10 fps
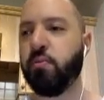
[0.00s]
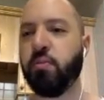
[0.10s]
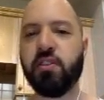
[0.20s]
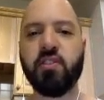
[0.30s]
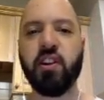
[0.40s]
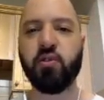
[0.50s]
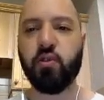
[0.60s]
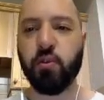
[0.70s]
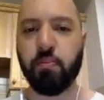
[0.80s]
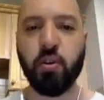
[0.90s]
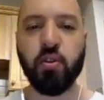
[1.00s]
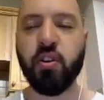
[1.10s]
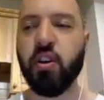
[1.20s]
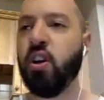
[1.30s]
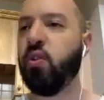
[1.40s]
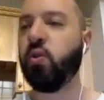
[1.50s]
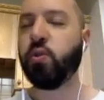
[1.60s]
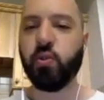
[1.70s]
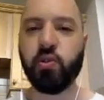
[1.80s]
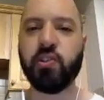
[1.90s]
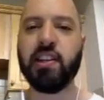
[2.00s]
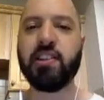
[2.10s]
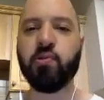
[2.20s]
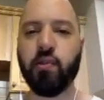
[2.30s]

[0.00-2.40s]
WordPress site to your blog or to your newsletter,